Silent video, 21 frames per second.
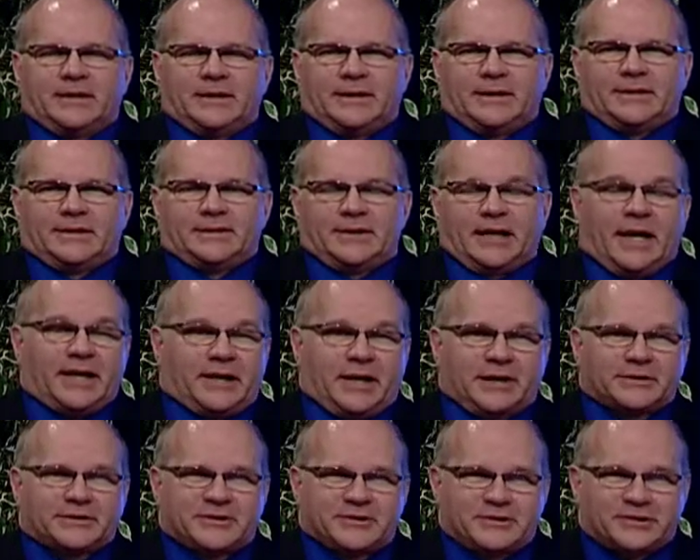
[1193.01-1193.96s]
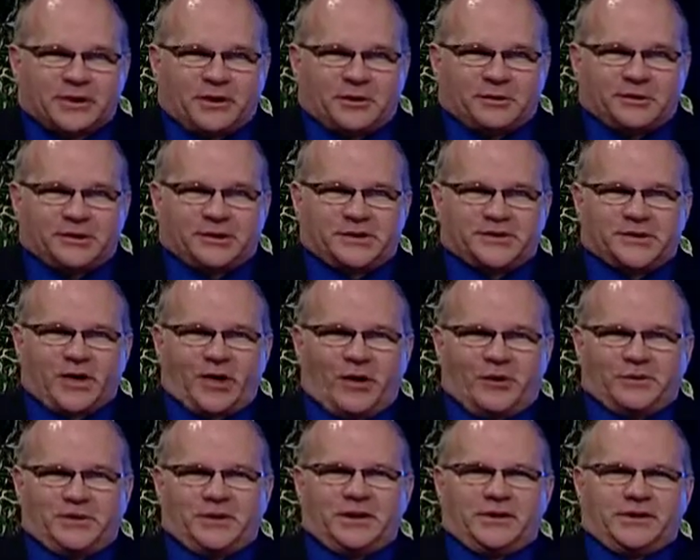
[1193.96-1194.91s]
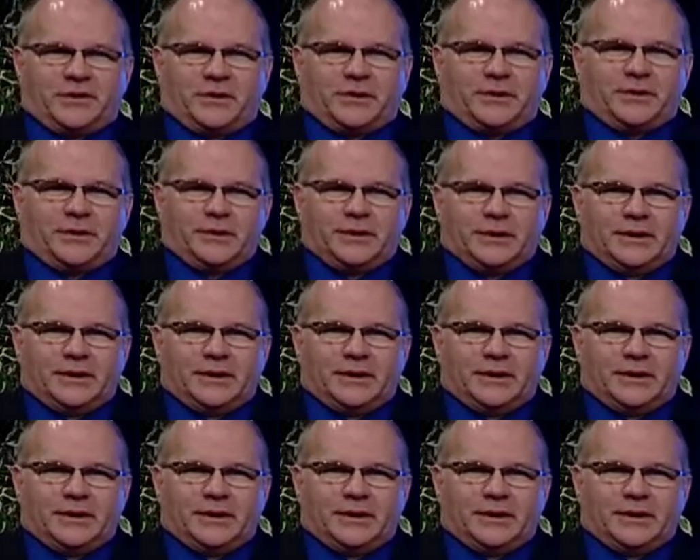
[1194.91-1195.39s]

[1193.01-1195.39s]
Not necessarily so either,